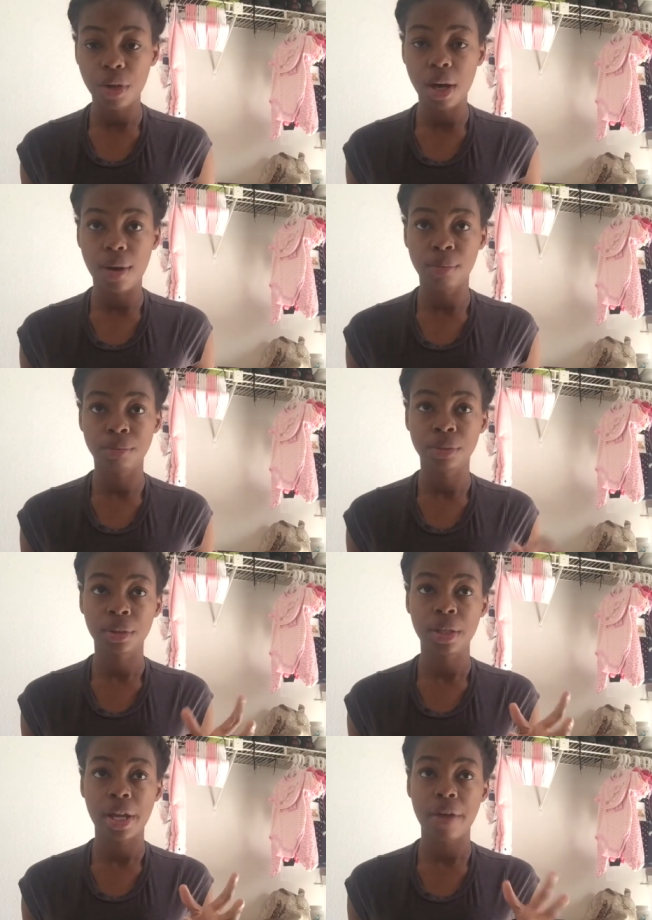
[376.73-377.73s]
Um,
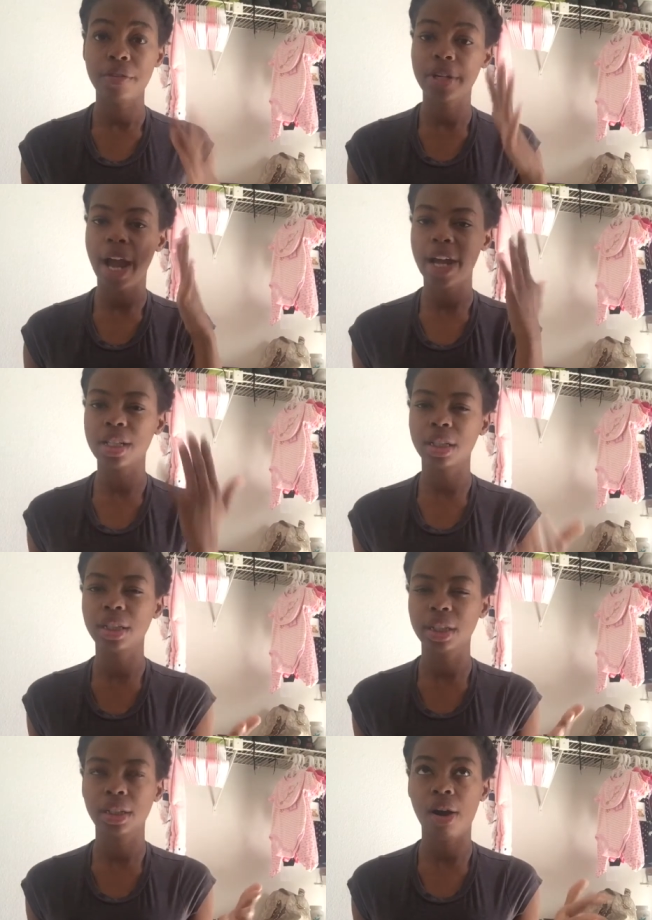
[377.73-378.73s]
if you guys
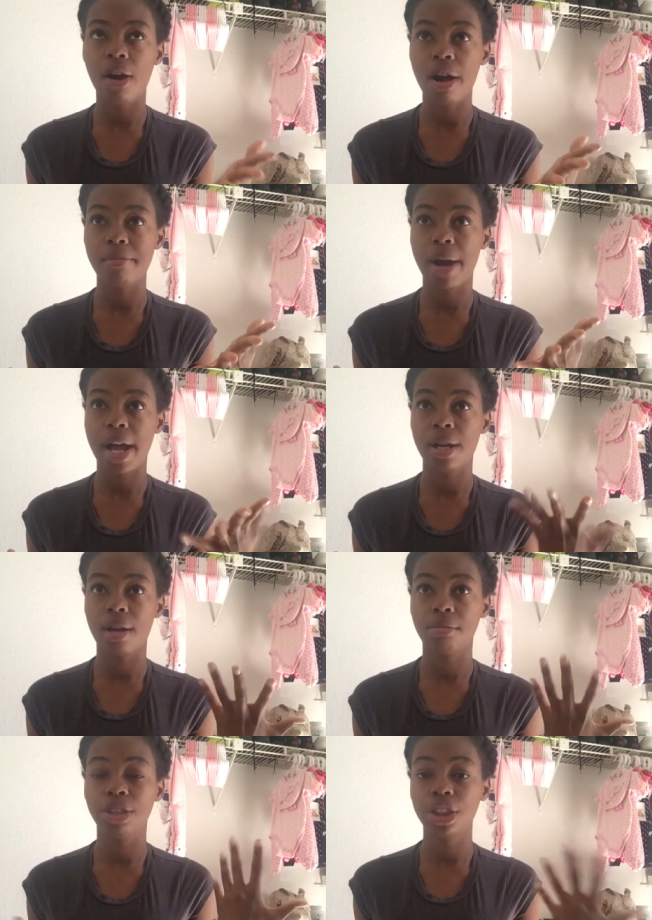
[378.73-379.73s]
looked on my
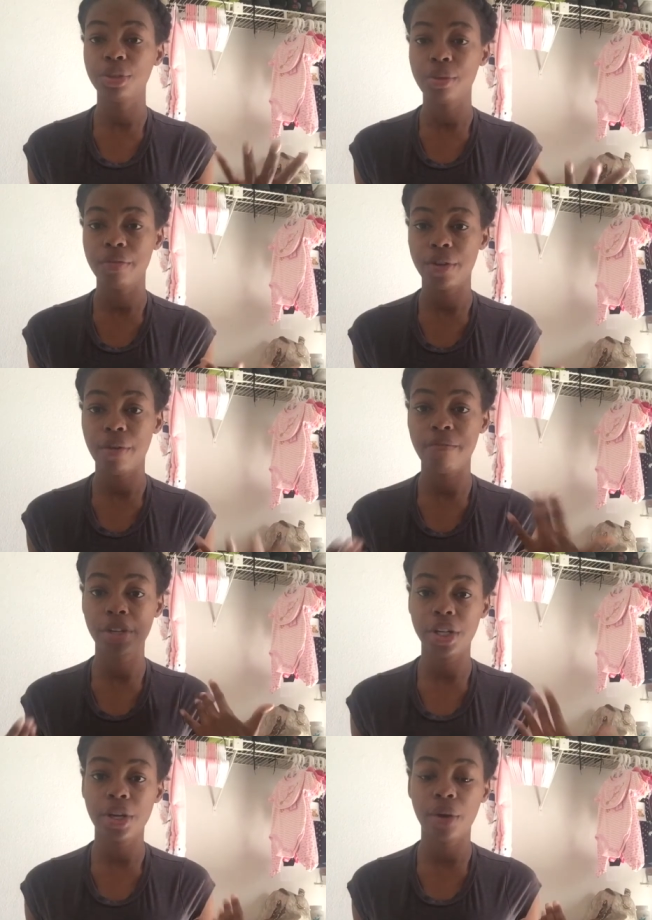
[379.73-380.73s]
um, gender reveal
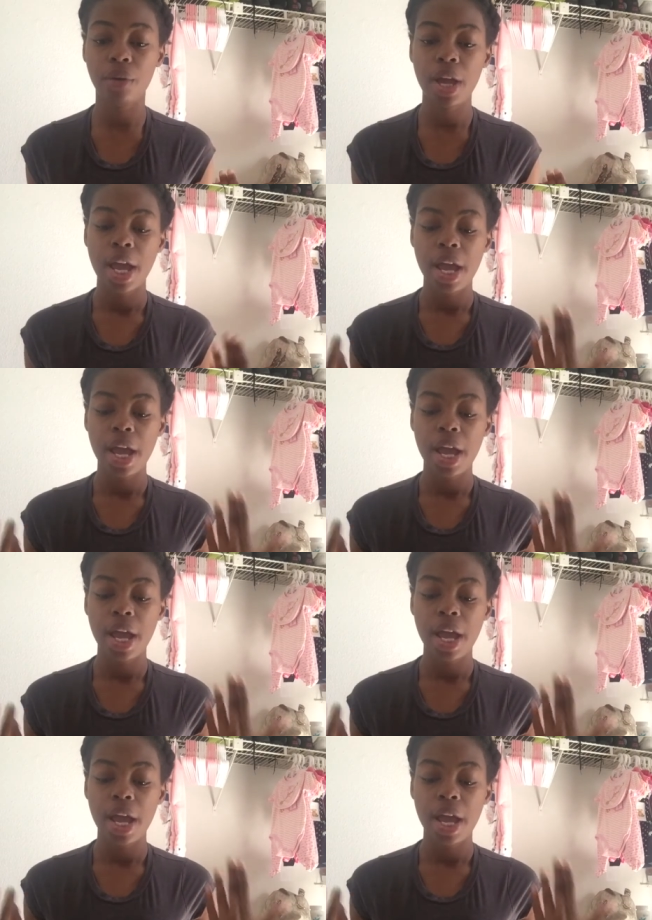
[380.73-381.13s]
video,